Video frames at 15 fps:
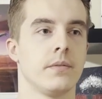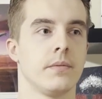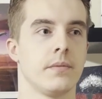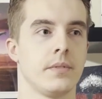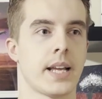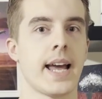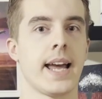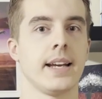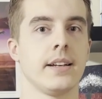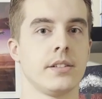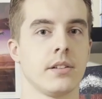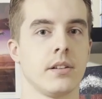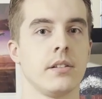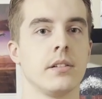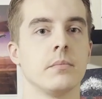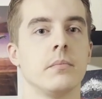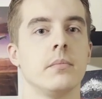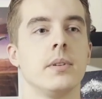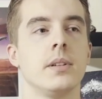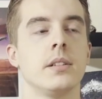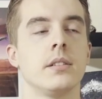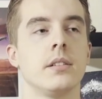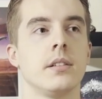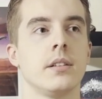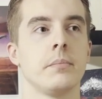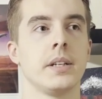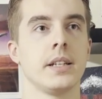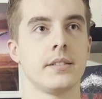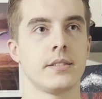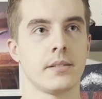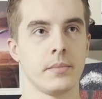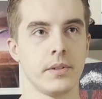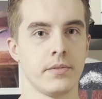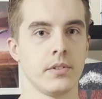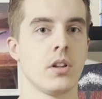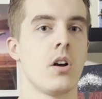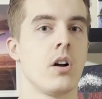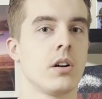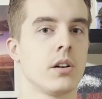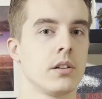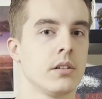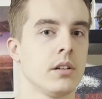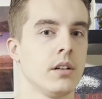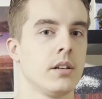tags on them that makes them even longer.